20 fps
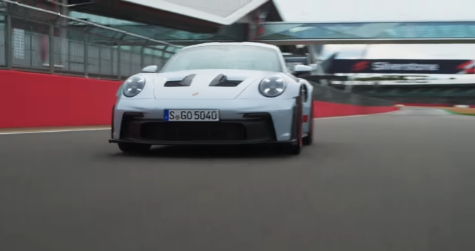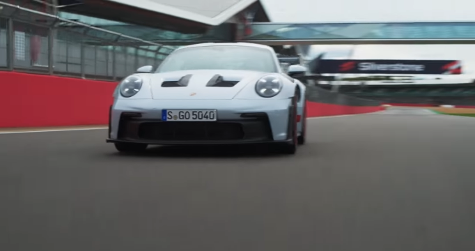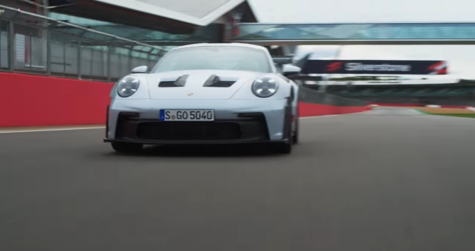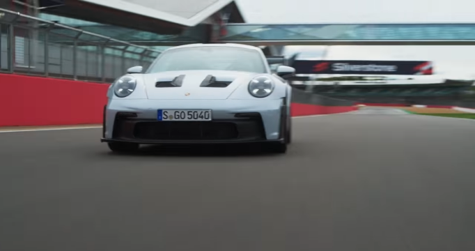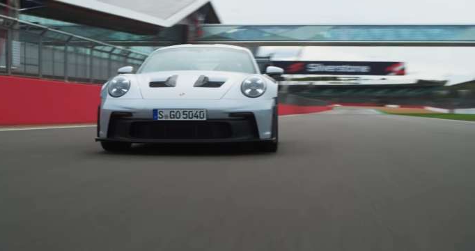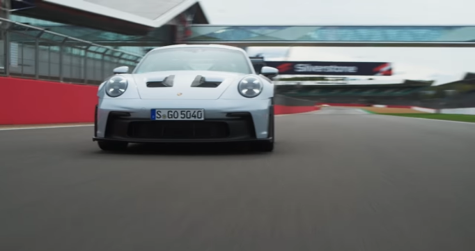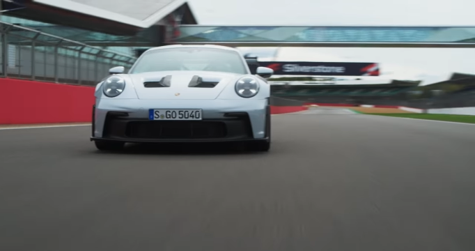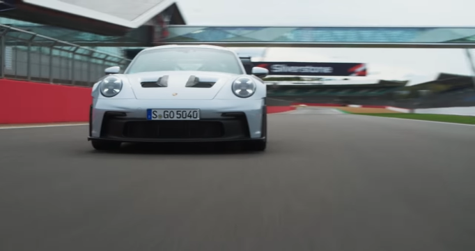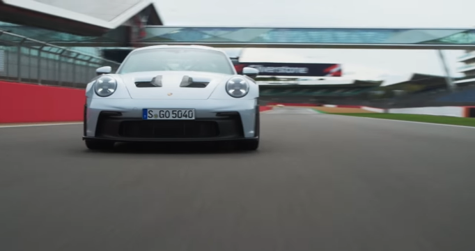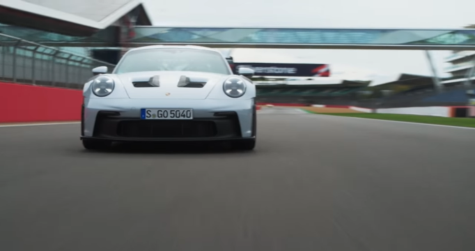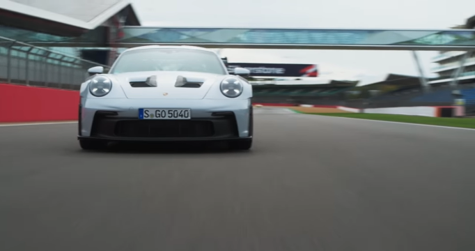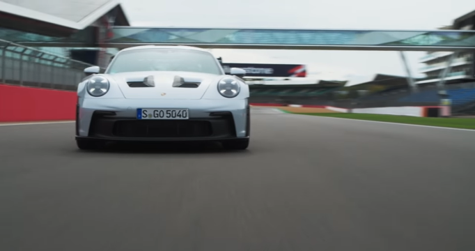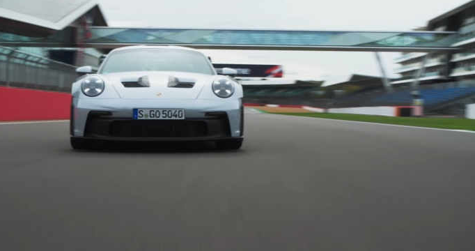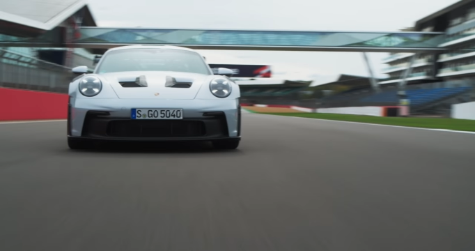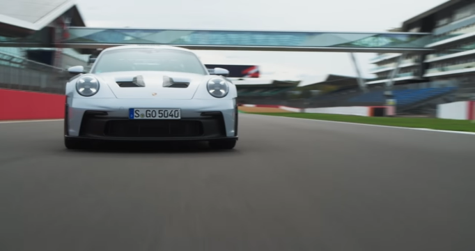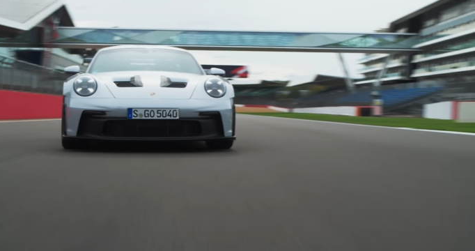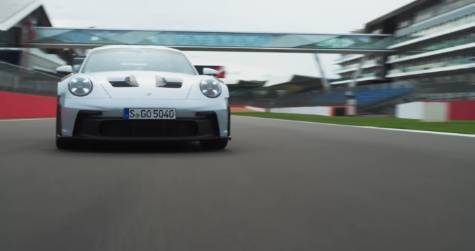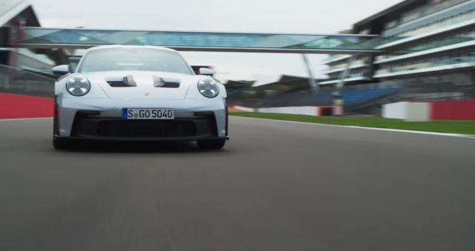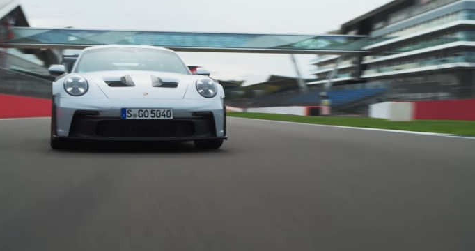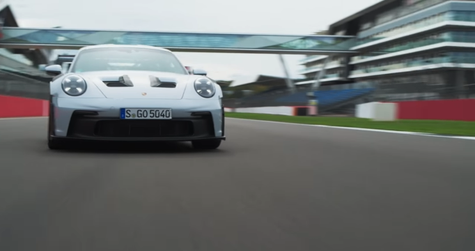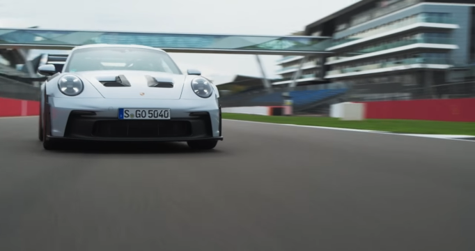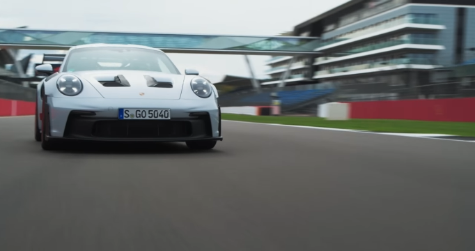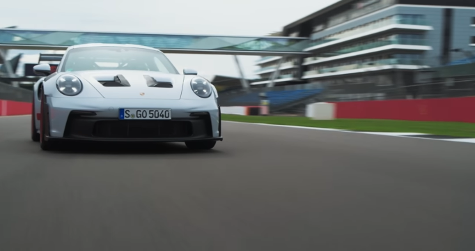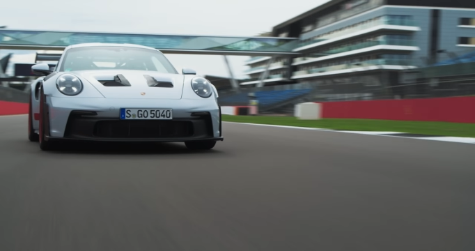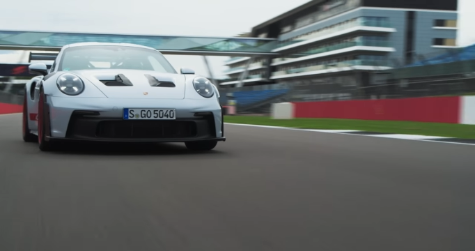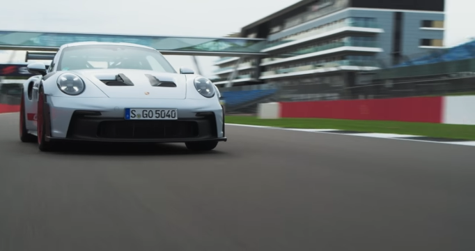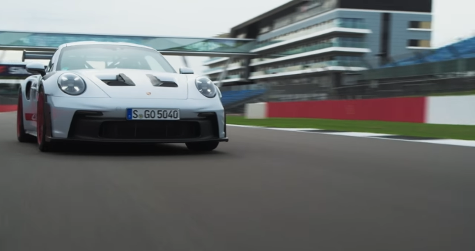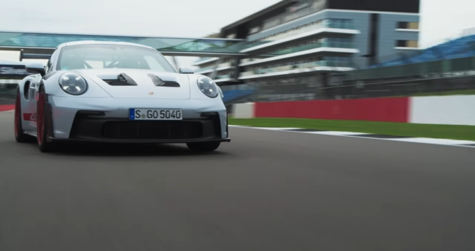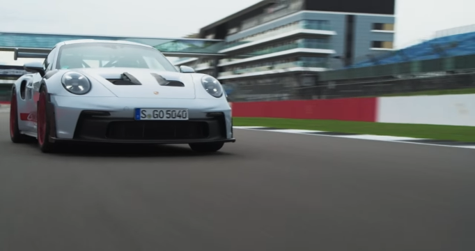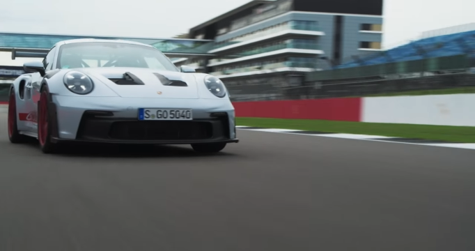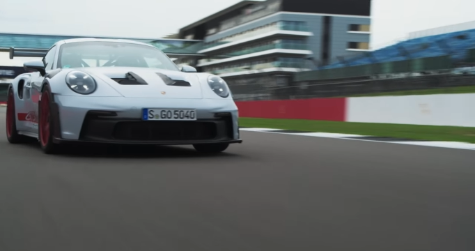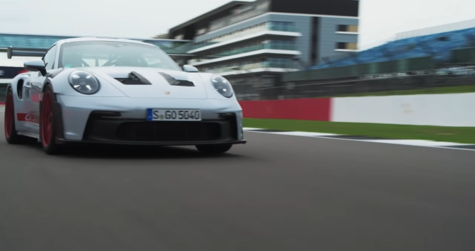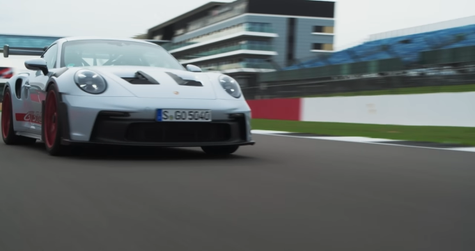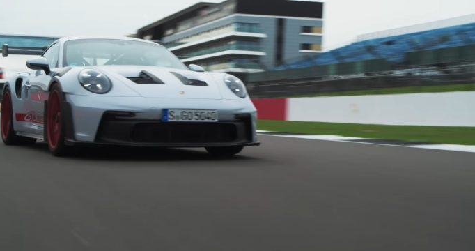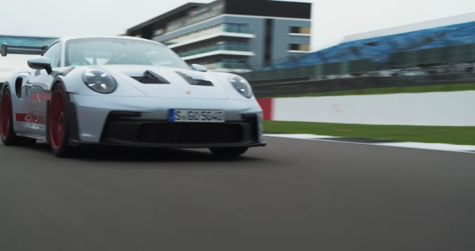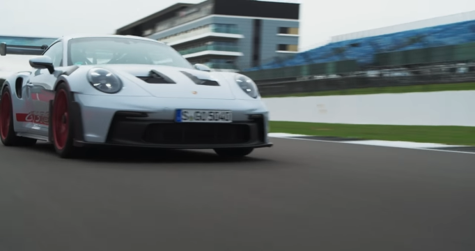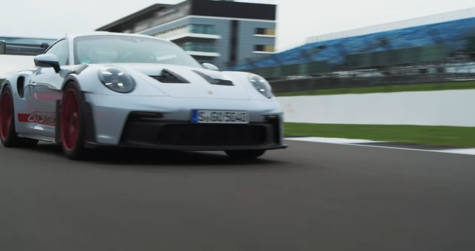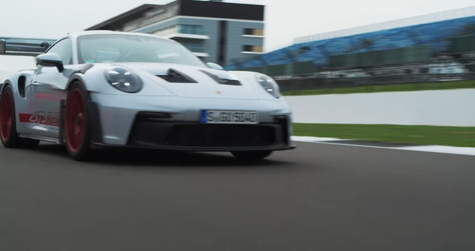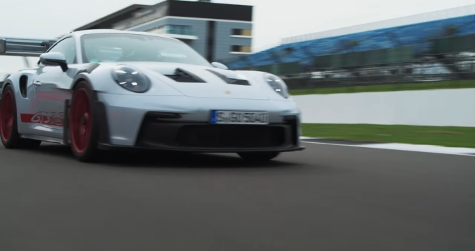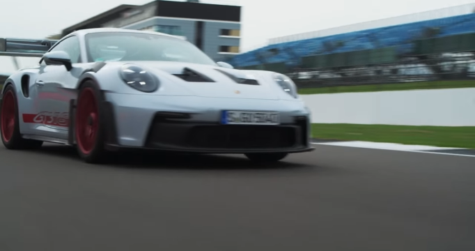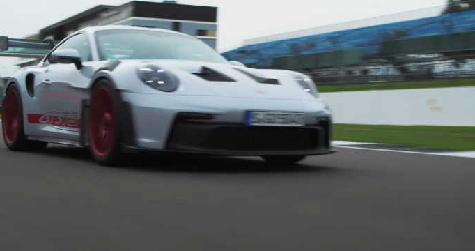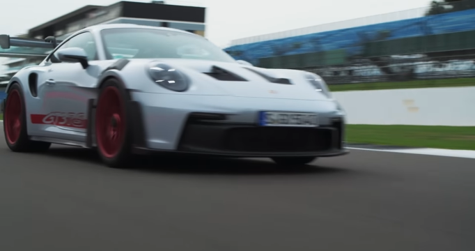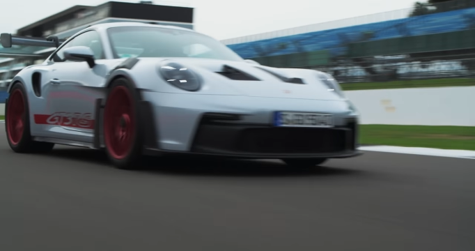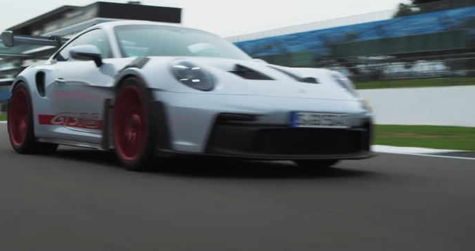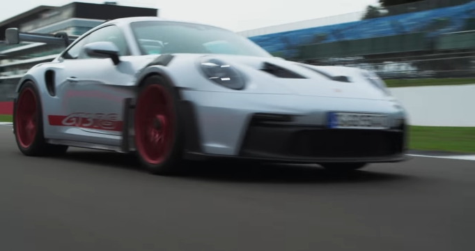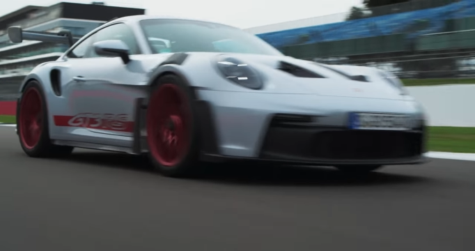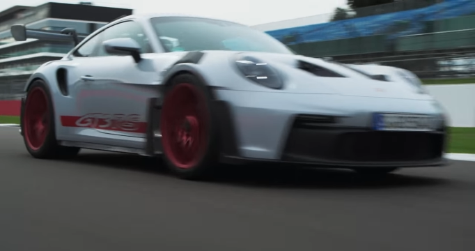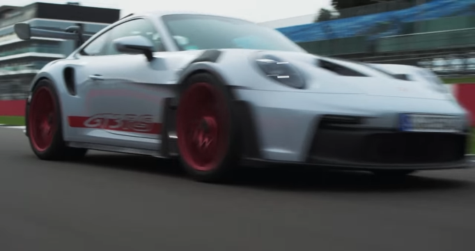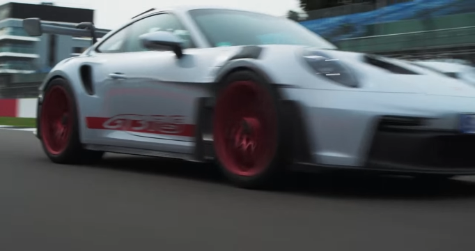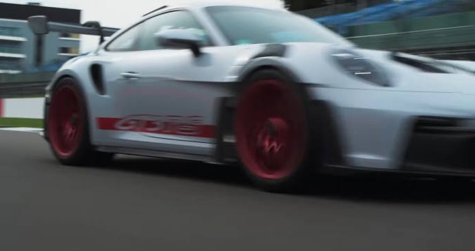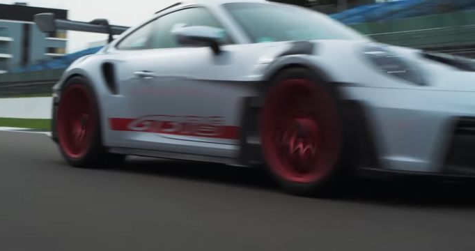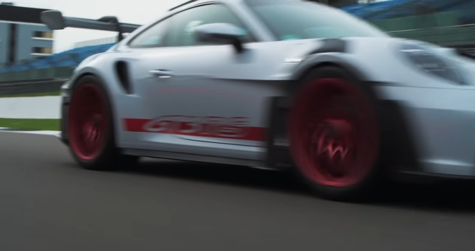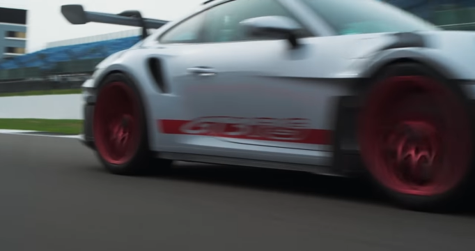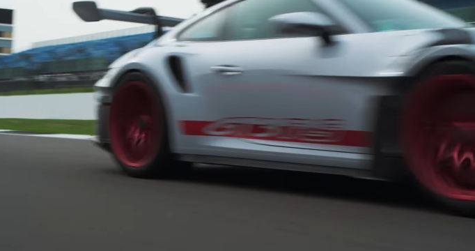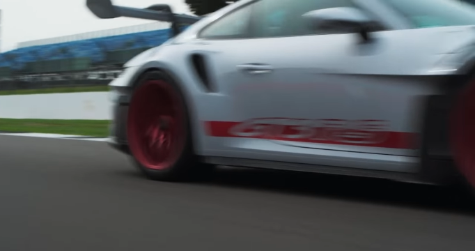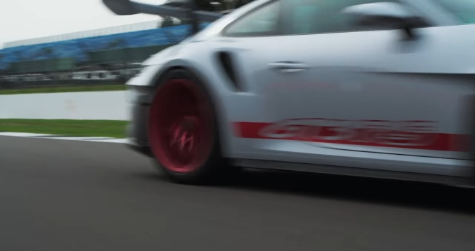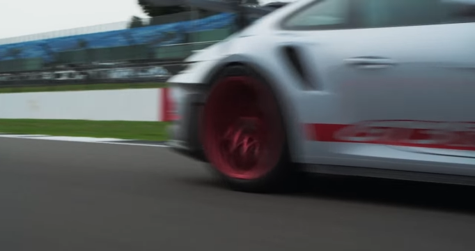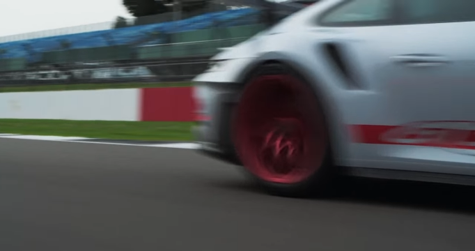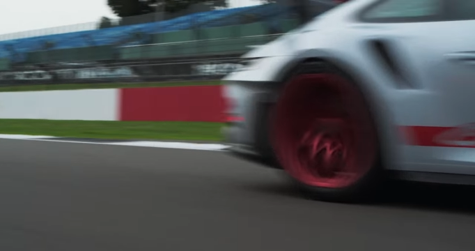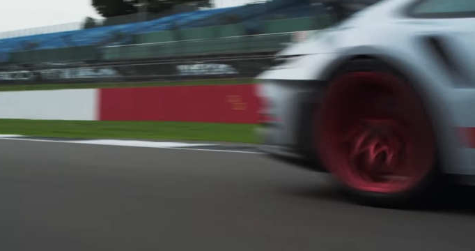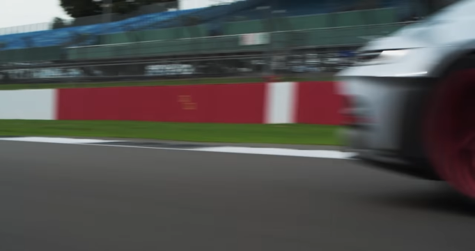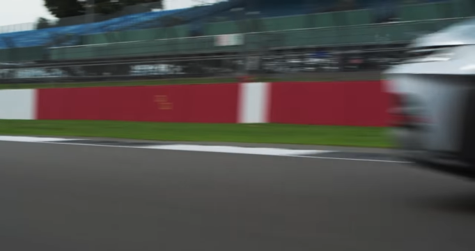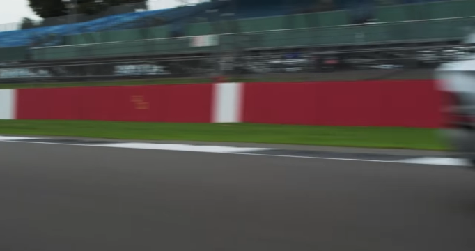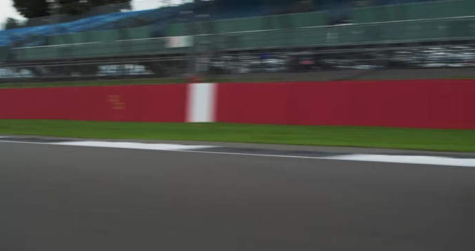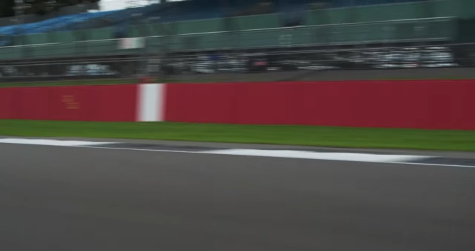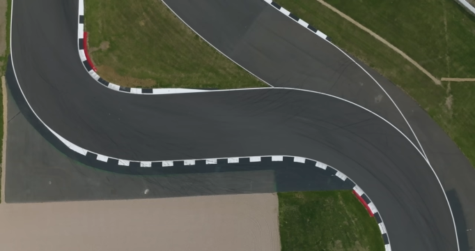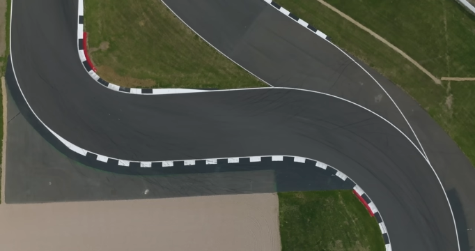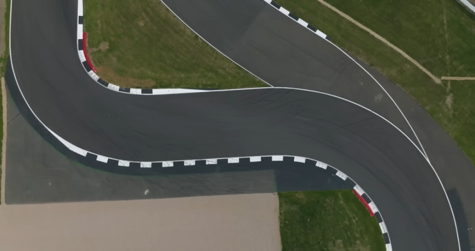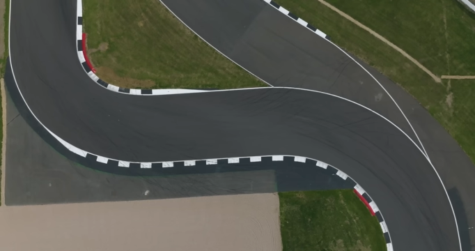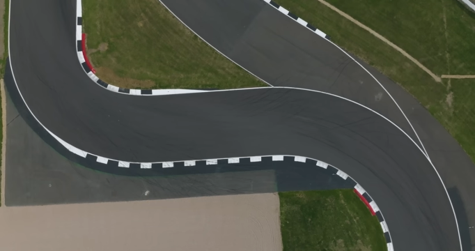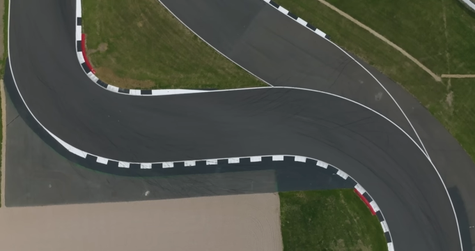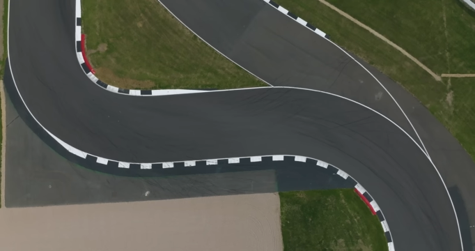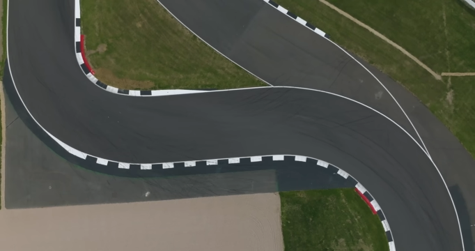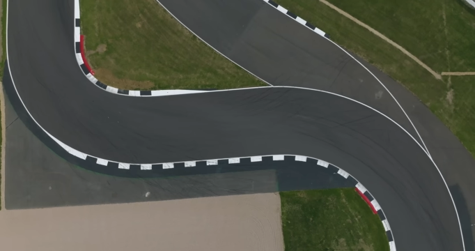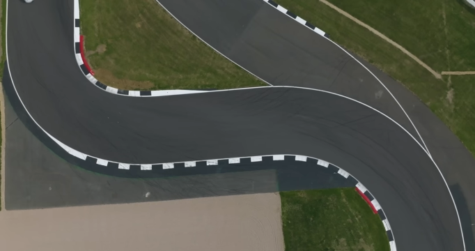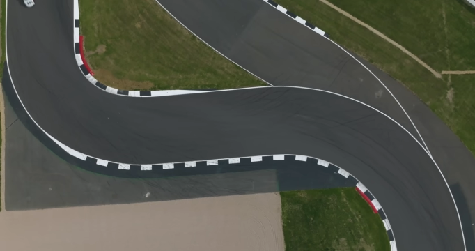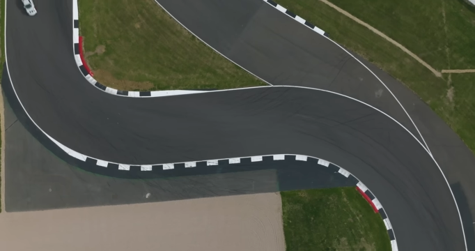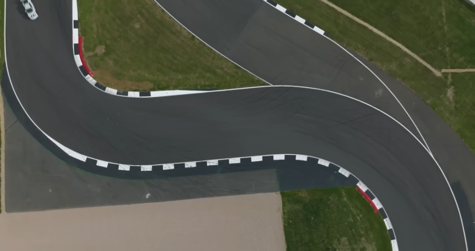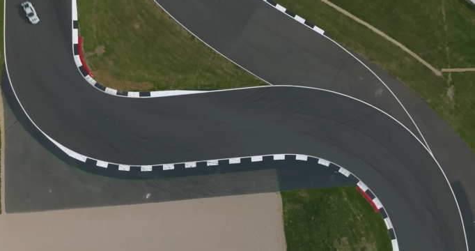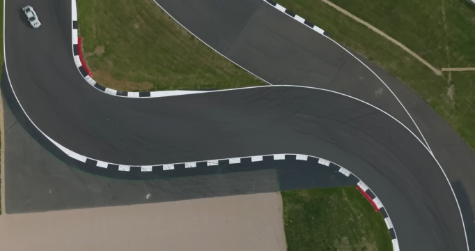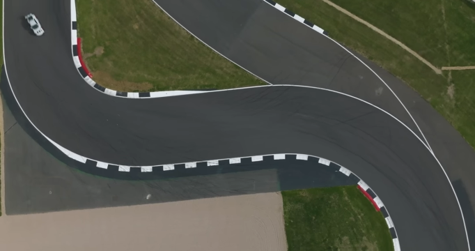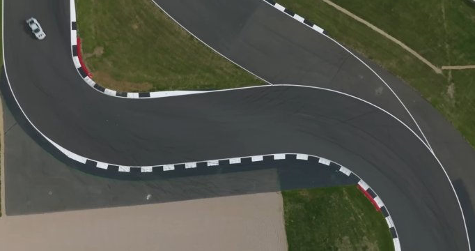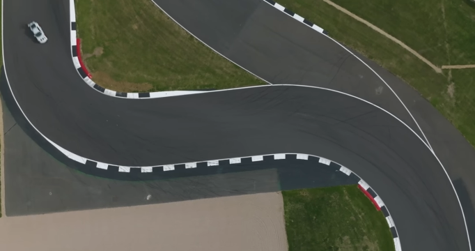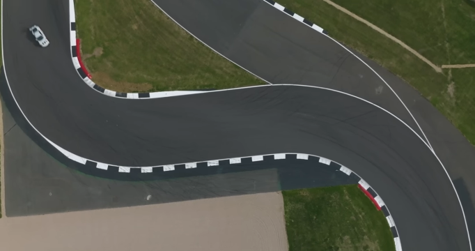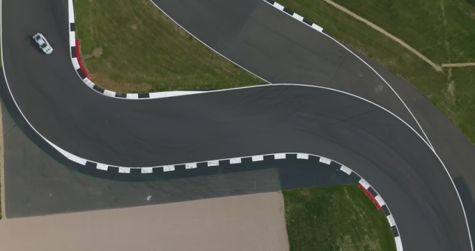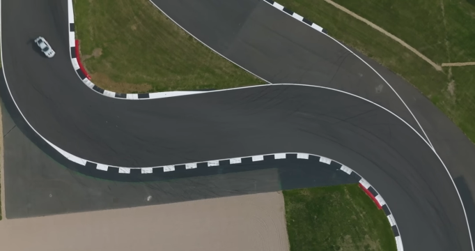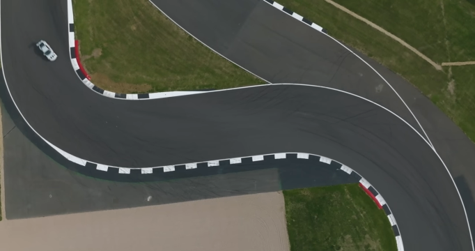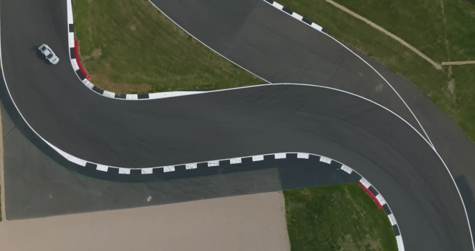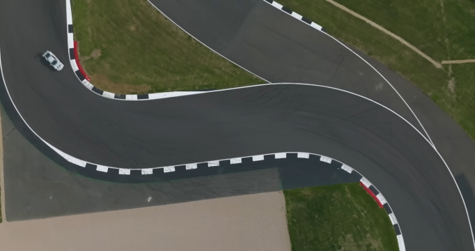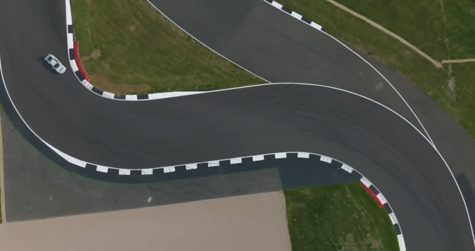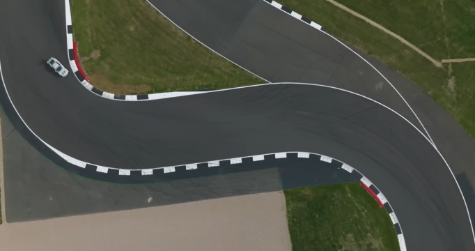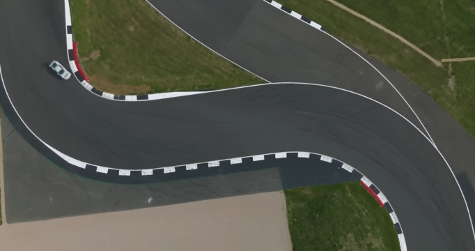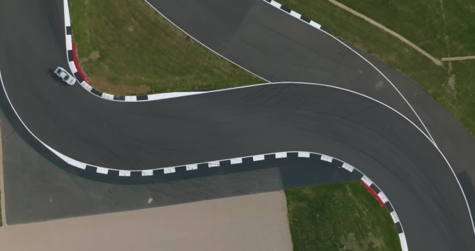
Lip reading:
(no speaker visible)